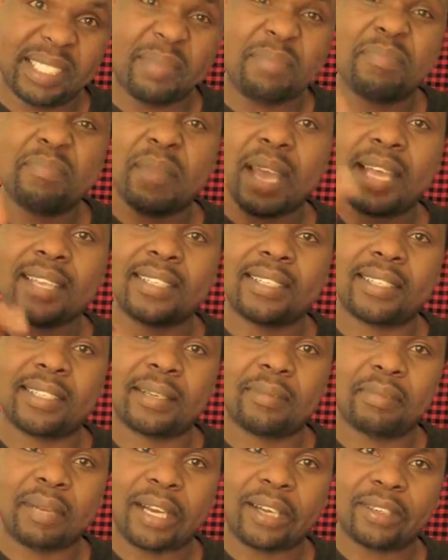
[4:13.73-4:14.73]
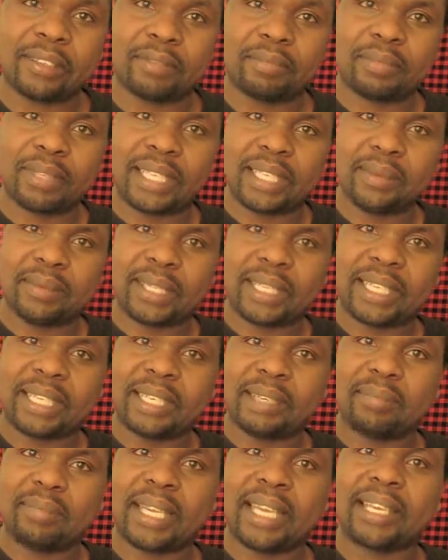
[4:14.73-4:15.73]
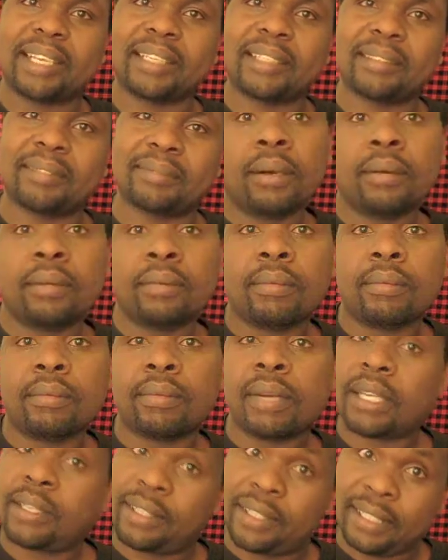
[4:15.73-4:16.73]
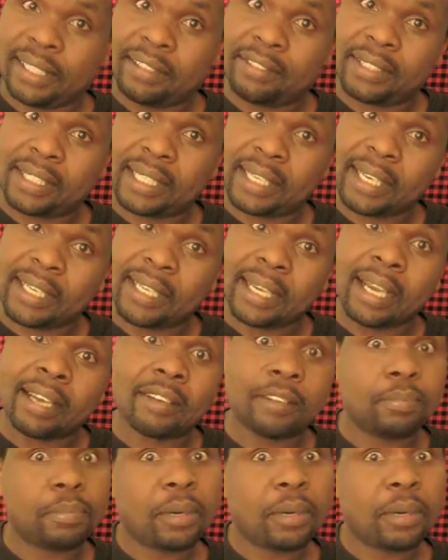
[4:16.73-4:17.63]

imagine the amount of money we can make. We could lift Kenya out of